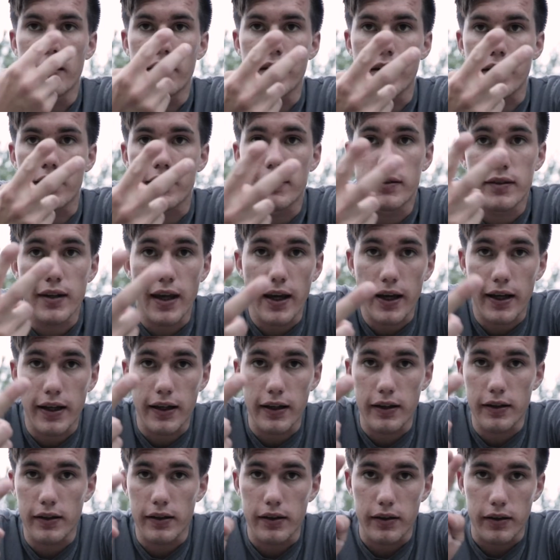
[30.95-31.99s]
The
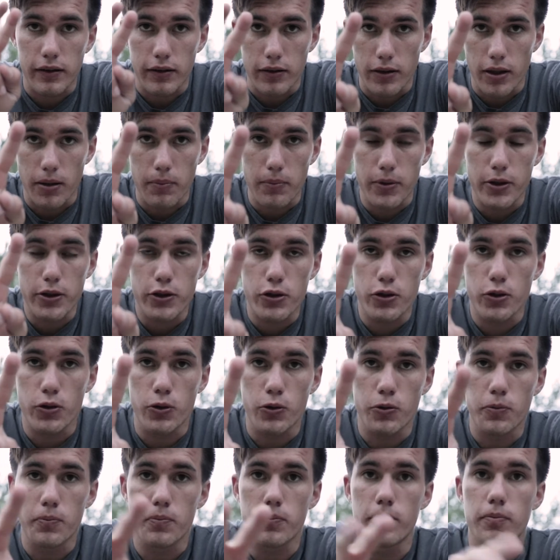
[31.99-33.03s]
second, number
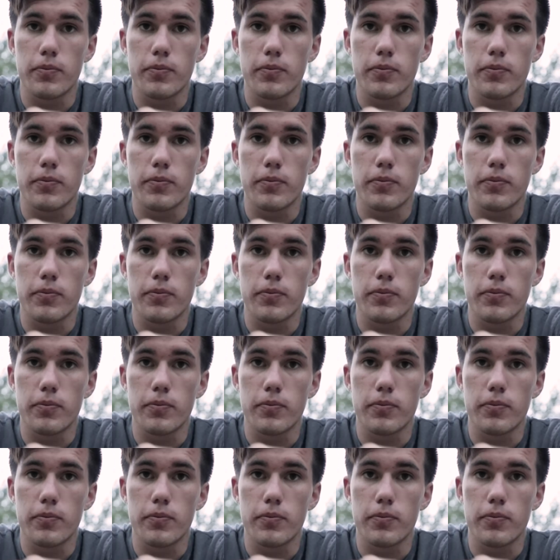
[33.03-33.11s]
two,